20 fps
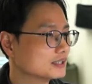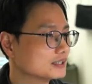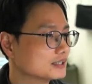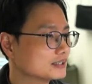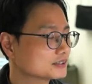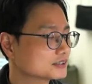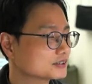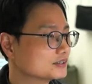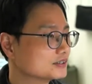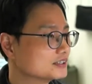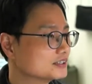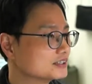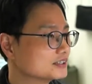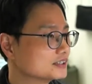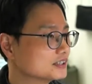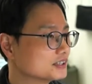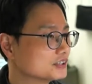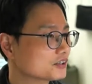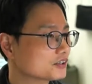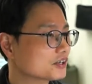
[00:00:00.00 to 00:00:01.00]
So this
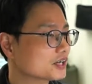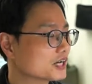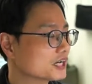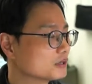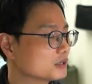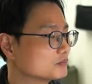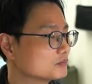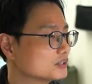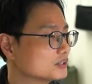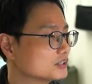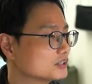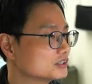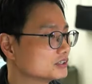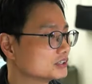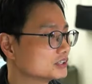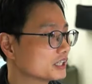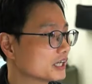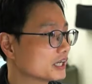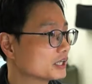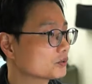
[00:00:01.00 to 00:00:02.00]
year I'm
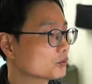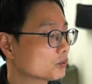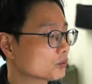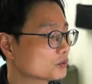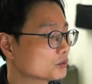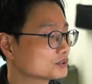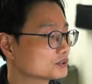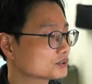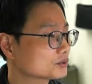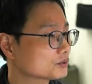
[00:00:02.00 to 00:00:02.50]
teaching a course